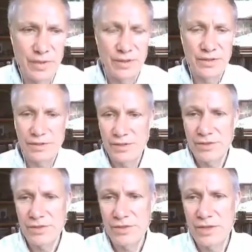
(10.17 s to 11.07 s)
this
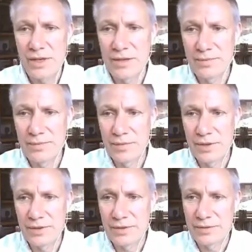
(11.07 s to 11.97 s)
is uh,
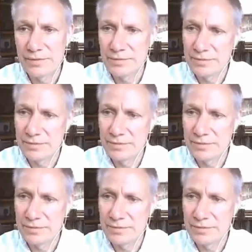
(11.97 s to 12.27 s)
their,